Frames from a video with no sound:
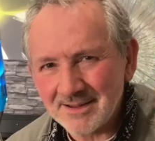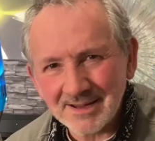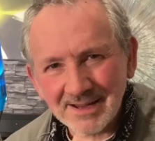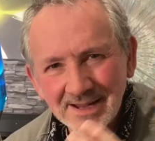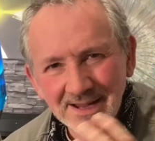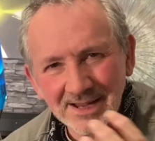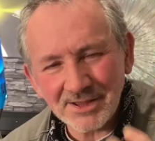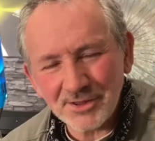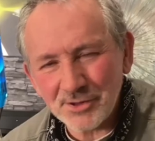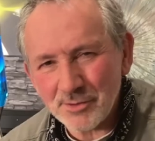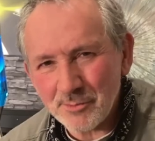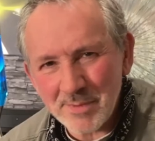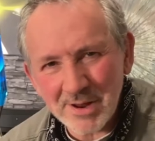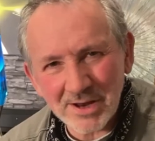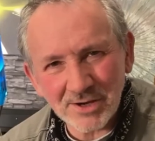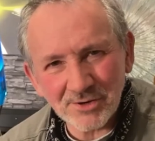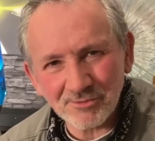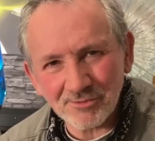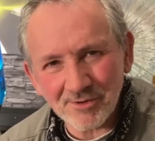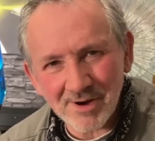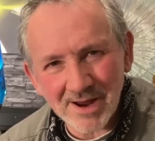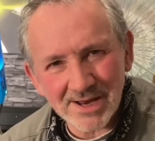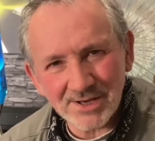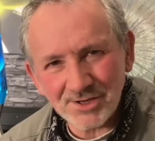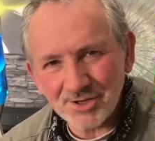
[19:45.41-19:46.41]
in the mid
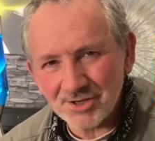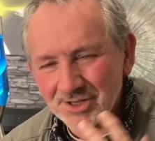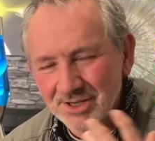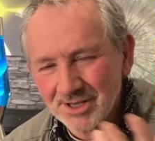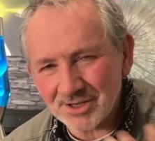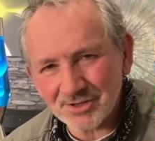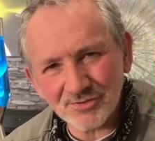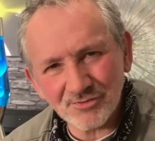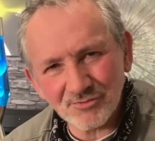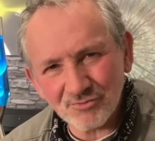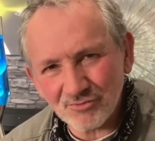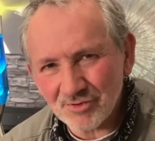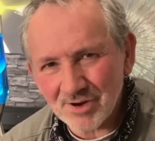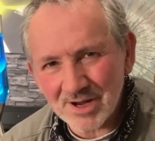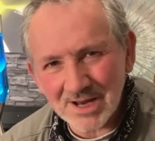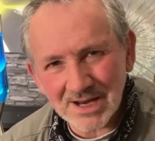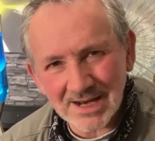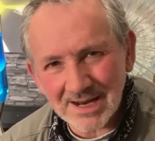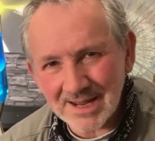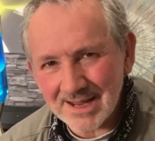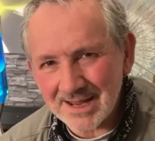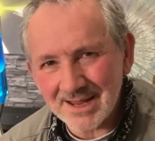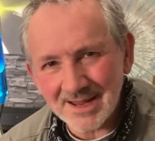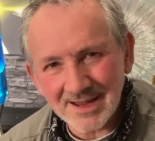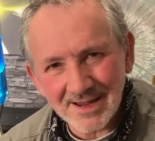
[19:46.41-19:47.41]
range. It doesn't
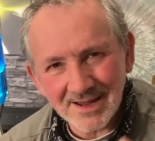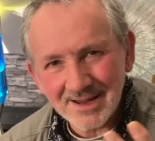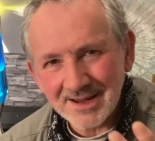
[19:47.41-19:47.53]
really,